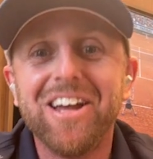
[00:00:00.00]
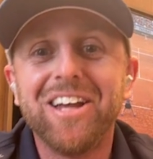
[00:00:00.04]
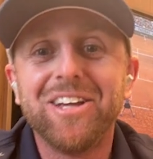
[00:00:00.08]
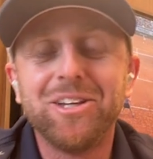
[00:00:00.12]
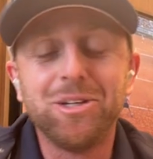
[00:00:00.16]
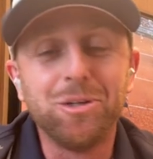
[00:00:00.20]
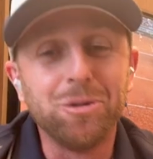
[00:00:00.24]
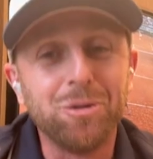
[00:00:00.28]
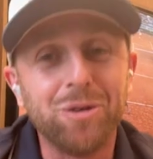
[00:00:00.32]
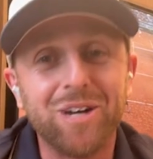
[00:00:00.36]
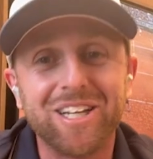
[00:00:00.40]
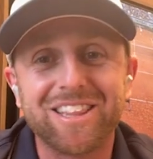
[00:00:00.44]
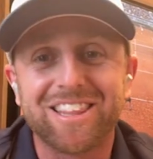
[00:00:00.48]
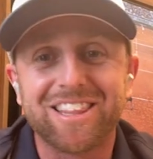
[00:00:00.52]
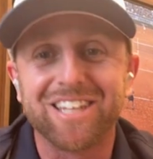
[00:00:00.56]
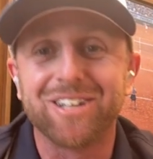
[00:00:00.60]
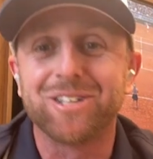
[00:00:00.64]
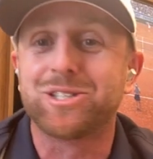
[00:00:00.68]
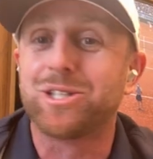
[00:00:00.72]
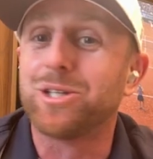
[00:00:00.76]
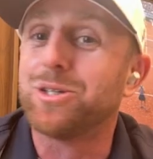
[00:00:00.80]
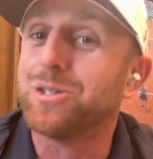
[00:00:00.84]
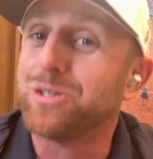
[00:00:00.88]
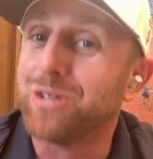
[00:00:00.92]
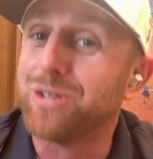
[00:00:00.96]
You went
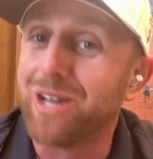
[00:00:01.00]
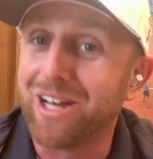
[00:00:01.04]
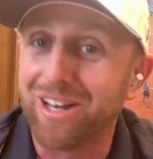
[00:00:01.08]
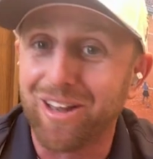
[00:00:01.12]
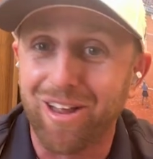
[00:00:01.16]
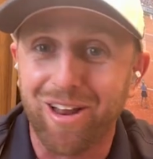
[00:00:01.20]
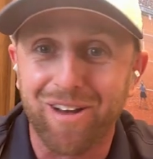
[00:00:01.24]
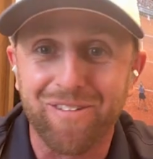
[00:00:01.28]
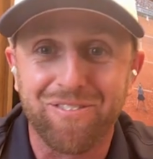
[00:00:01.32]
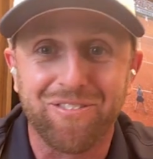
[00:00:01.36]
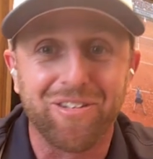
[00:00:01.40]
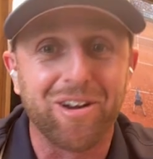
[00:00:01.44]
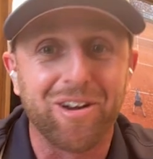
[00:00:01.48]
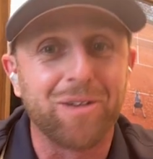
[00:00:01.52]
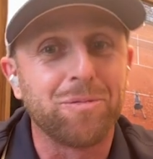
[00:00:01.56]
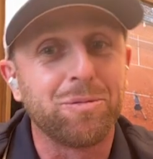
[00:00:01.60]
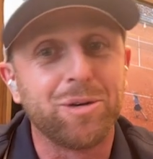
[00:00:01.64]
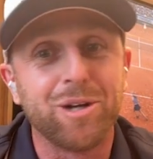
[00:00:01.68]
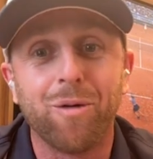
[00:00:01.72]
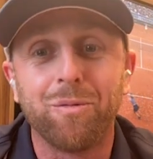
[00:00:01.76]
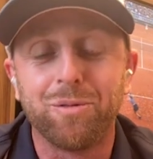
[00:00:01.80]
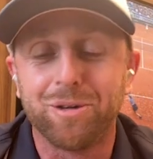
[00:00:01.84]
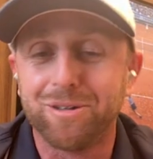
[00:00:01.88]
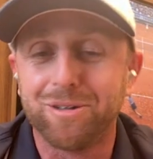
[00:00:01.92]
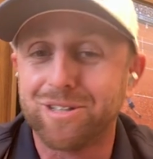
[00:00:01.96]
there too. You had a lot of fun.
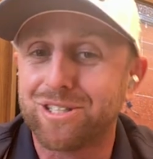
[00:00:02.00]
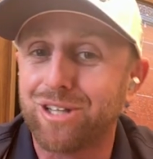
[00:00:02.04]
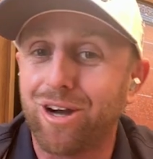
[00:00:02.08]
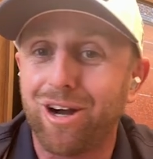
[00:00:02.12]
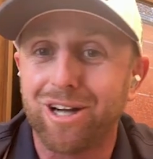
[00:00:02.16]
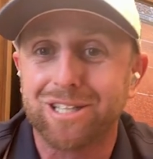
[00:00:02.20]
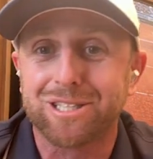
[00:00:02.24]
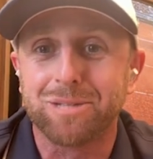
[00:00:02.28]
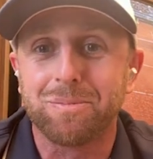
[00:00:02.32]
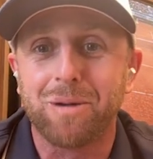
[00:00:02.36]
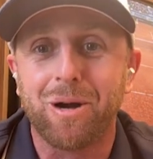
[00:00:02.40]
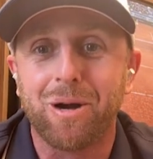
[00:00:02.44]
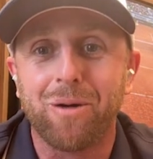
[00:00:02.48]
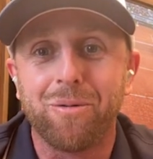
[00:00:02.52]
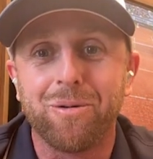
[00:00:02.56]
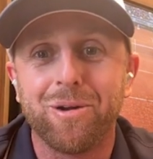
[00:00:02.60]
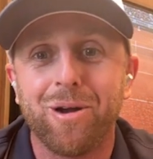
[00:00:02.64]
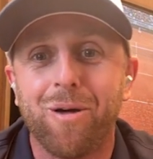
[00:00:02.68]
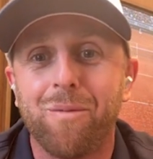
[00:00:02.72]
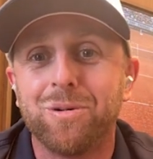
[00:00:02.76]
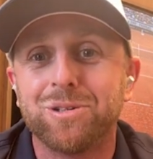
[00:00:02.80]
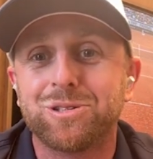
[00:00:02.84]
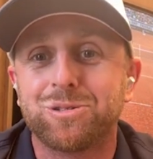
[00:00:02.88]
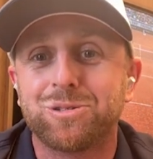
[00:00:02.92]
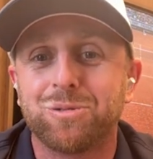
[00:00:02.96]
We talked about, we
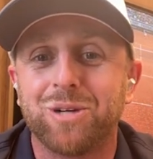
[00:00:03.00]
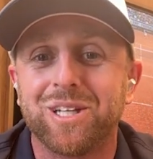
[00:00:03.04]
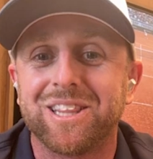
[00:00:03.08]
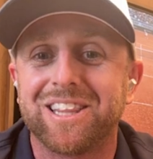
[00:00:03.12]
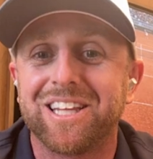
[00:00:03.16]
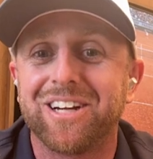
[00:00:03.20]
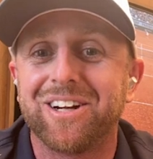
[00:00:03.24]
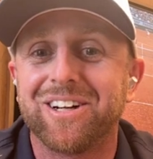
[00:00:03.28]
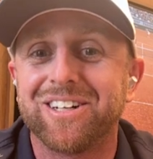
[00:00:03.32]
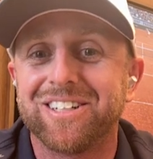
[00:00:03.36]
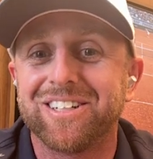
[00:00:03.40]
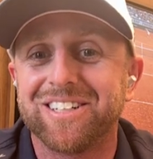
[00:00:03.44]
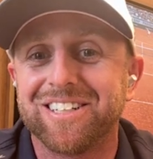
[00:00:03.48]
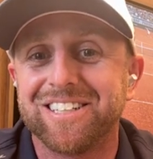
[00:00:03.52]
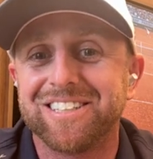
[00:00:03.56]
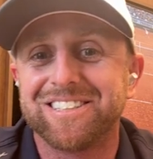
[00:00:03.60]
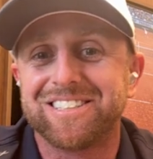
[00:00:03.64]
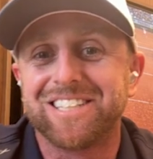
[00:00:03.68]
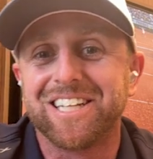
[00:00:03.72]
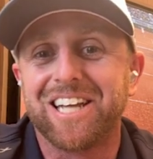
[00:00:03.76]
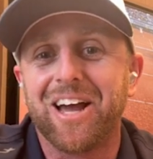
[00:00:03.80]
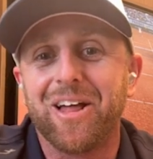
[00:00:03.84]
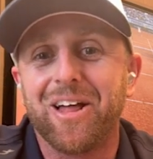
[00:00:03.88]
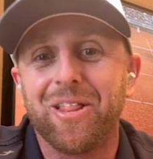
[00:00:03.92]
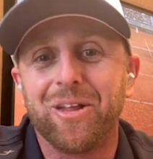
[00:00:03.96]
almost went there
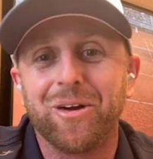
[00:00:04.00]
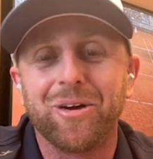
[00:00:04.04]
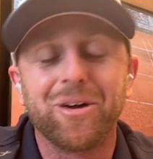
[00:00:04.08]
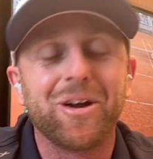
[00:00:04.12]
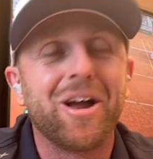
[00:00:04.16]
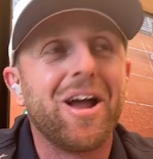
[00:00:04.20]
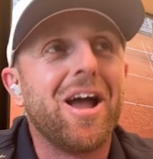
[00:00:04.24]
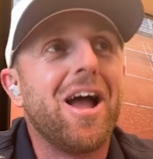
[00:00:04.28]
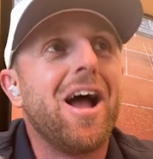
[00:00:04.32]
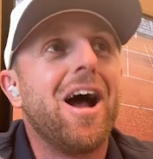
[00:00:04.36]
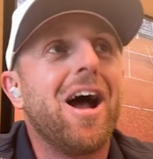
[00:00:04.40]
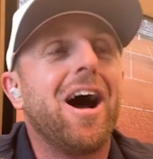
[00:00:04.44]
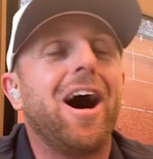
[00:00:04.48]
together.